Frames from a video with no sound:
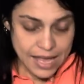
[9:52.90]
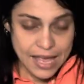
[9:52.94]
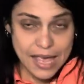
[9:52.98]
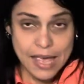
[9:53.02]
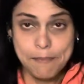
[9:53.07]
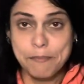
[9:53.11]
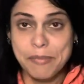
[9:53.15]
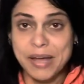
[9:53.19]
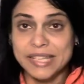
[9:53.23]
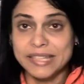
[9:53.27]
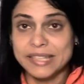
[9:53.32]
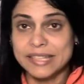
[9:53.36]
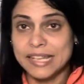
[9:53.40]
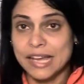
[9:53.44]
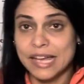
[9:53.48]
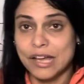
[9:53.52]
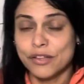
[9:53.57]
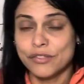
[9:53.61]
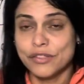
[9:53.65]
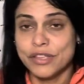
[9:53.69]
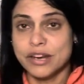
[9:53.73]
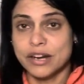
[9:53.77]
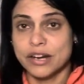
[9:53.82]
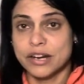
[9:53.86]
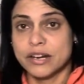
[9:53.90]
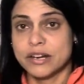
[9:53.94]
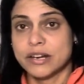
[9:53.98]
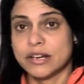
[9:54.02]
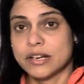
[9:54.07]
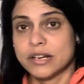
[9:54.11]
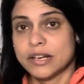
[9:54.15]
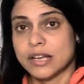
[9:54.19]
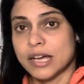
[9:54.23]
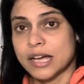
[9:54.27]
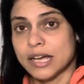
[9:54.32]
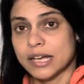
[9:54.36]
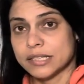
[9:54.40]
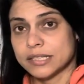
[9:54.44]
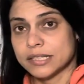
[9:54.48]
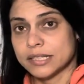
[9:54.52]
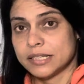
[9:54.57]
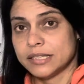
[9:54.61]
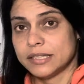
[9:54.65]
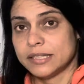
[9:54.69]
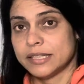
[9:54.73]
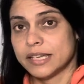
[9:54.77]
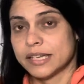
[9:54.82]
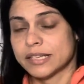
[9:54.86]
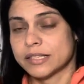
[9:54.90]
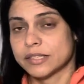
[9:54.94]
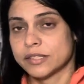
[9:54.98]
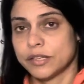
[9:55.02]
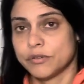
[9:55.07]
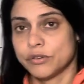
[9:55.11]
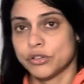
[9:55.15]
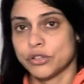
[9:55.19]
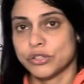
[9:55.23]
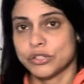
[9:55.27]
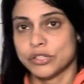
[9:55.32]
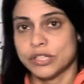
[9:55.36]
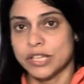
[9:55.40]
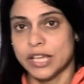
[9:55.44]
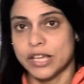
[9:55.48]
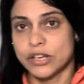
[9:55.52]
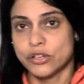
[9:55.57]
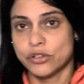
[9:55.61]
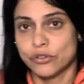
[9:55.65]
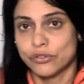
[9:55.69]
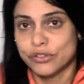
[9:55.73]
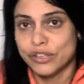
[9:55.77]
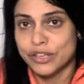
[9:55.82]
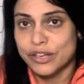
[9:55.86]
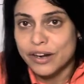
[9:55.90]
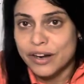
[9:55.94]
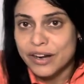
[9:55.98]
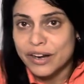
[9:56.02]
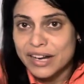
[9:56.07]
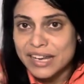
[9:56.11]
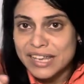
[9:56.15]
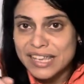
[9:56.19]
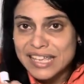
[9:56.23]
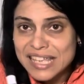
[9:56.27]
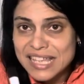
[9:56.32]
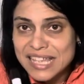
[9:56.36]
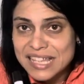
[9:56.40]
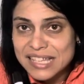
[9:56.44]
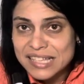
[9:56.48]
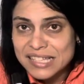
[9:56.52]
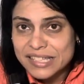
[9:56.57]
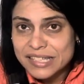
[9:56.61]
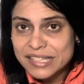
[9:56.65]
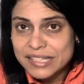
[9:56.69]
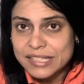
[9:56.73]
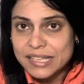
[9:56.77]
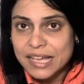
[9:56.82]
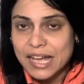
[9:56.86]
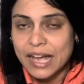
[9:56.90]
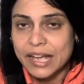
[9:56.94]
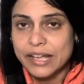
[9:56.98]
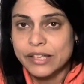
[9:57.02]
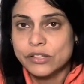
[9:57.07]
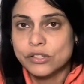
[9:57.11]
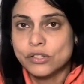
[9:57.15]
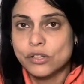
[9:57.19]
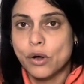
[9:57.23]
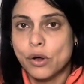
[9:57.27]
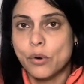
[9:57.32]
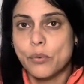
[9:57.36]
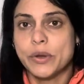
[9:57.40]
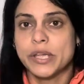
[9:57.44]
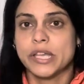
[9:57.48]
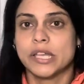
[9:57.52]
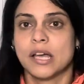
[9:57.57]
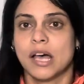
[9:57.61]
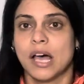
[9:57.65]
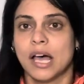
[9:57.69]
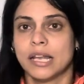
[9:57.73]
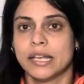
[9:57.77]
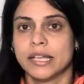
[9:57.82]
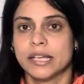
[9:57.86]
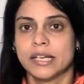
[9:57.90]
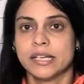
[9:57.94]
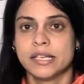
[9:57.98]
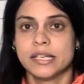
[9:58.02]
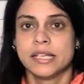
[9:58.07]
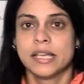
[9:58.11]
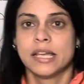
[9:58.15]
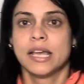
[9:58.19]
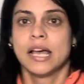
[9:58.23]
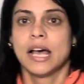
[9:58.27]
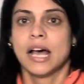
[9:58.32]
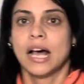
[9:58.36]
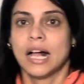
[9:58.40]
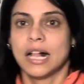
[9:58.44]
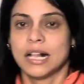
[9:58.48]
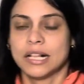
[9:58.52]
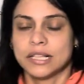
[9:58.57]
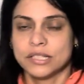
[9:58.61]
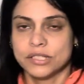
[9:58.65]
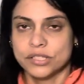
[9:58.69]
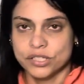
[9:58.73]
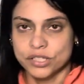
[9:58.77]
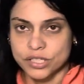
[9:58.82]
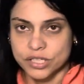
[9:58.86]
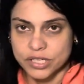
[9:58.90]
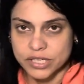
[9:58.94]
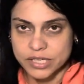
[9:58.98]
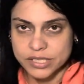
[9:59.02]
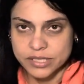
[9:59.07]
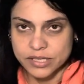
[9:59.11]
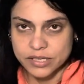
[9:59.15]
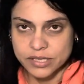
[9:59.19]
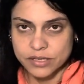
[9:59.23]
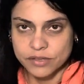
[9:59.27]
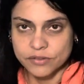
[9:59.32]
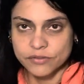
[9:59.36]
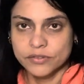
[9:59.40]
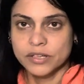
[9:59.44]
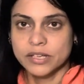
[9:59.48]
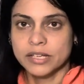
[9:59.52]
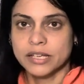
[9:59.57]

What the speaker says: But now they are not in the exterior section, they are inside, so we call it alternative